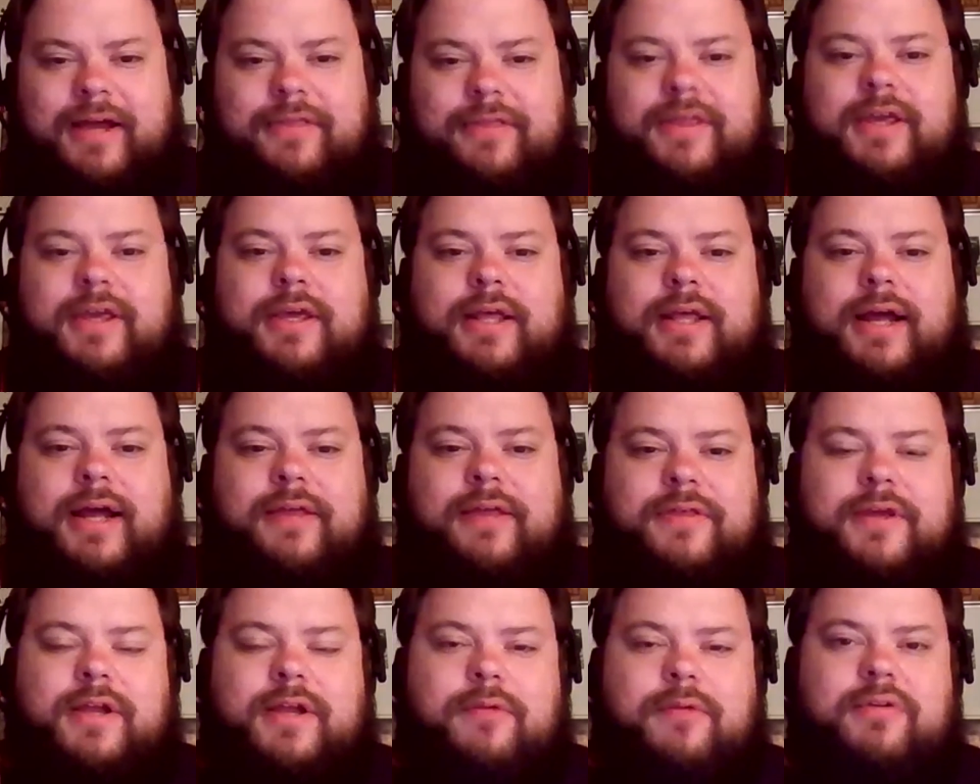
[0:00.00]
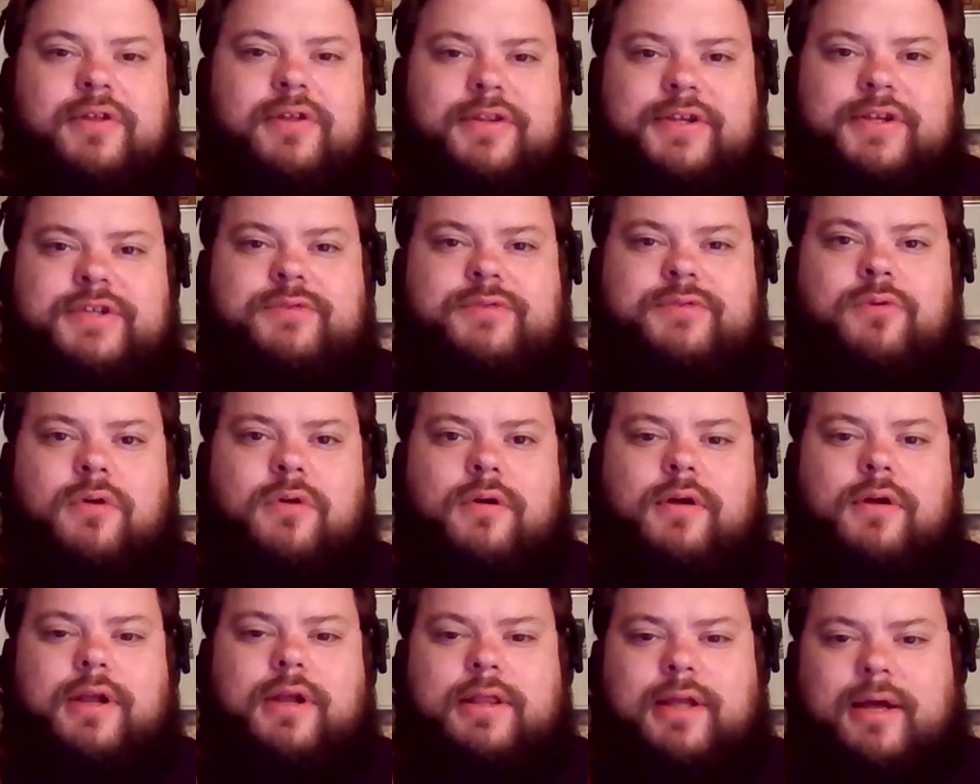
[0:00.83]
think it really does
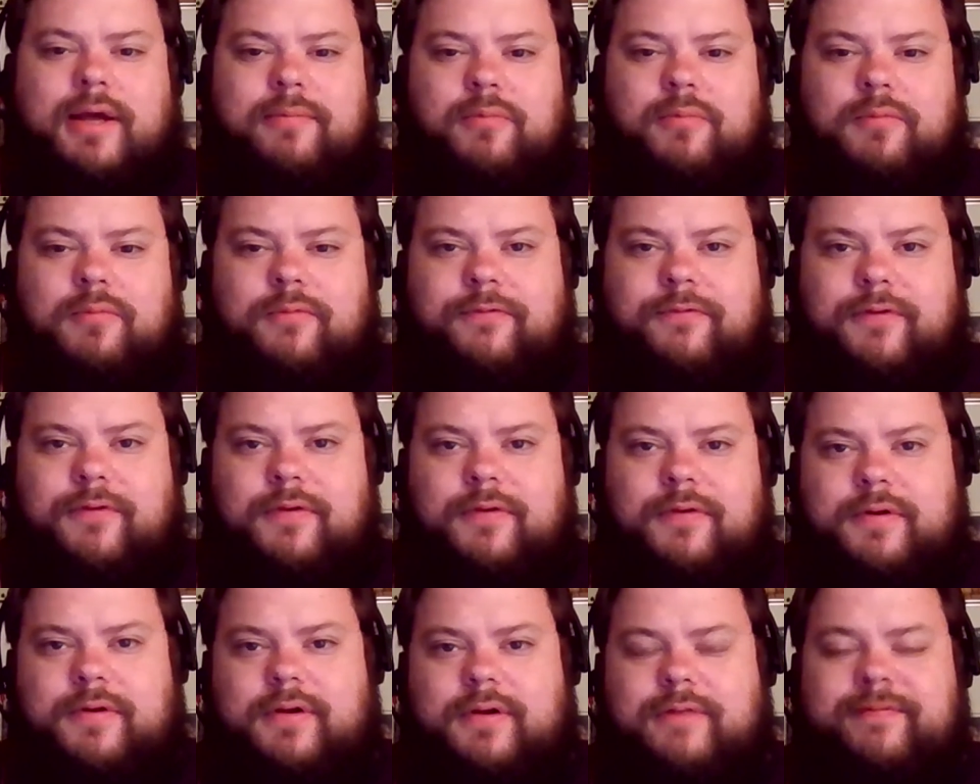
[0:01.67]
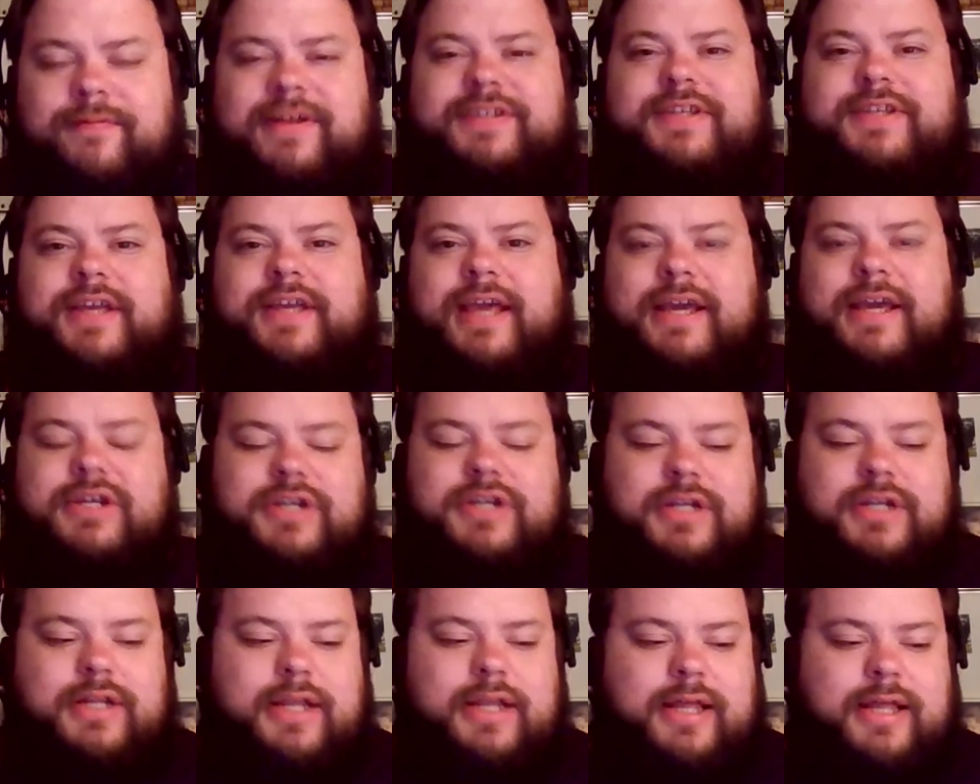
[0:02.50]
warrant a lot further
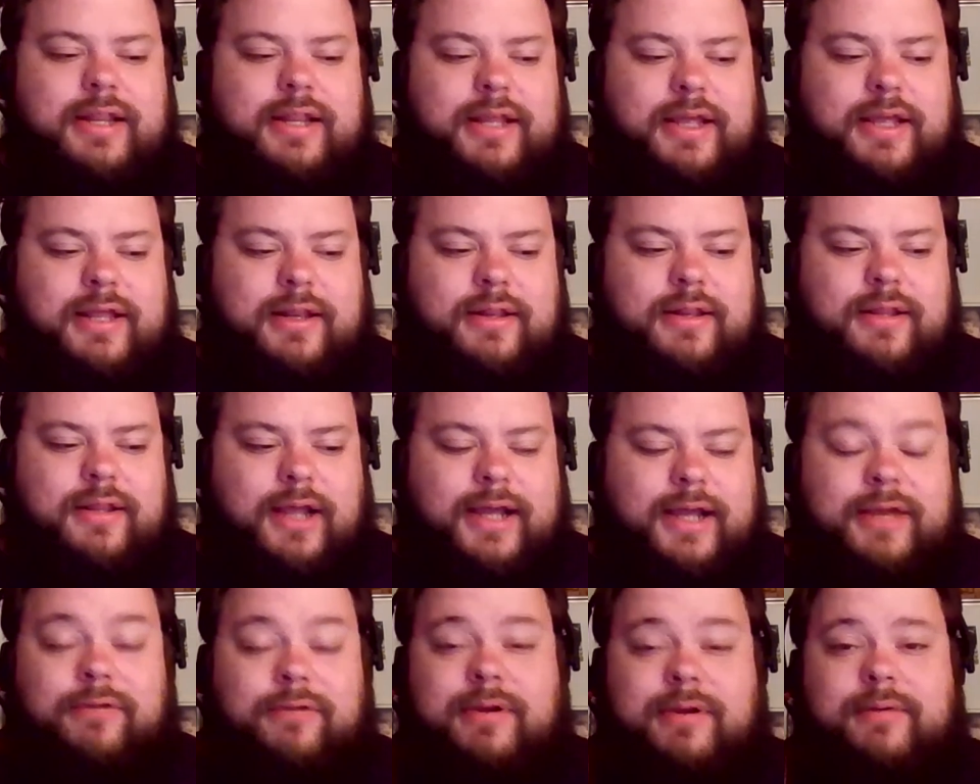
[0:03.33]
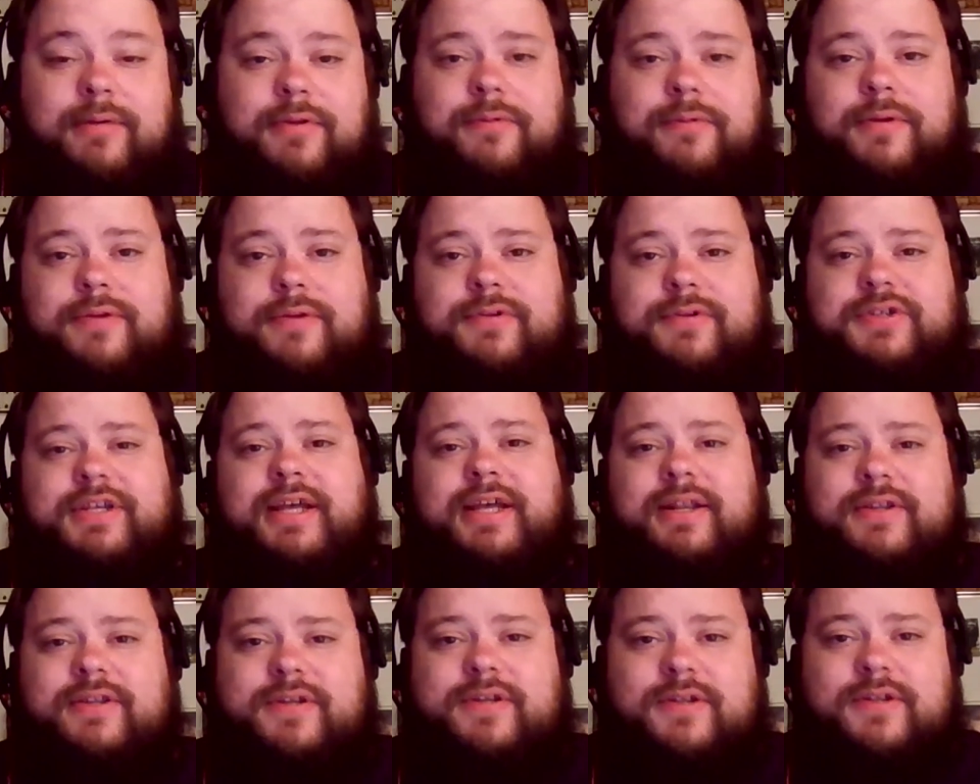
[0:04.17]
investigation, and I agree with what you
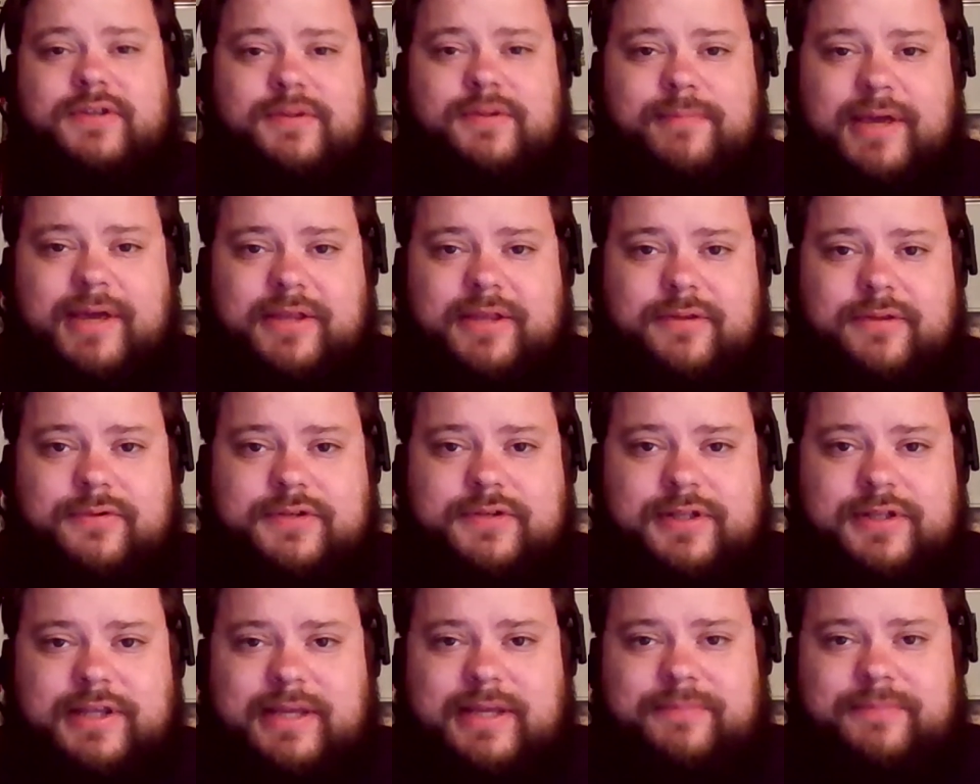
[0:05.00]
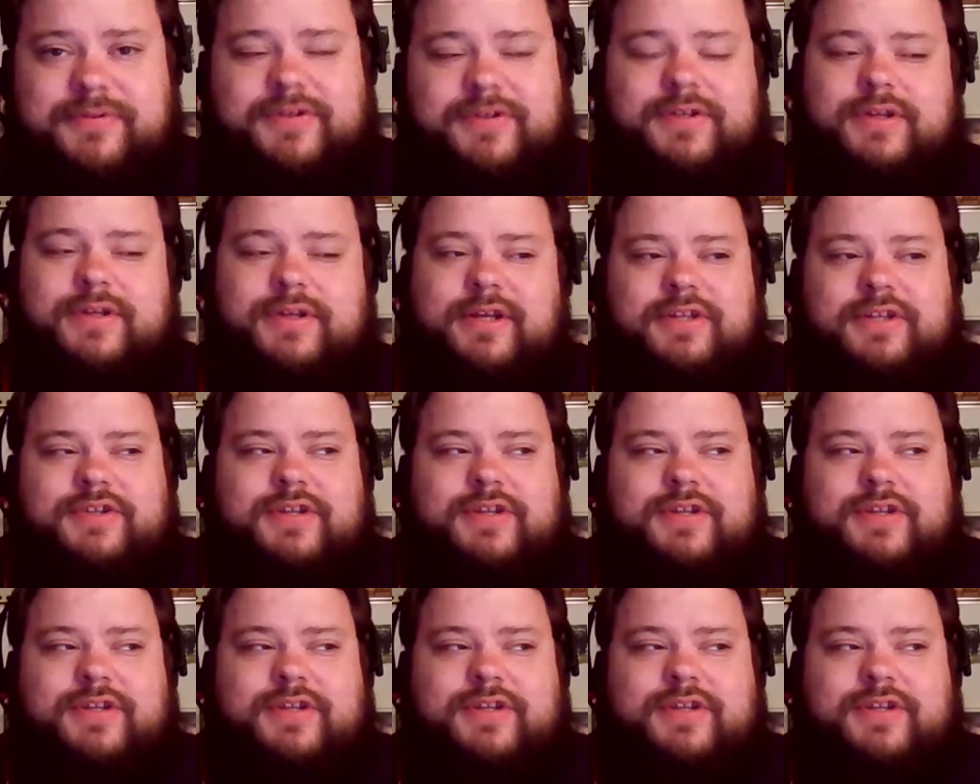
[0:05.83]
said. To make those leaps, it's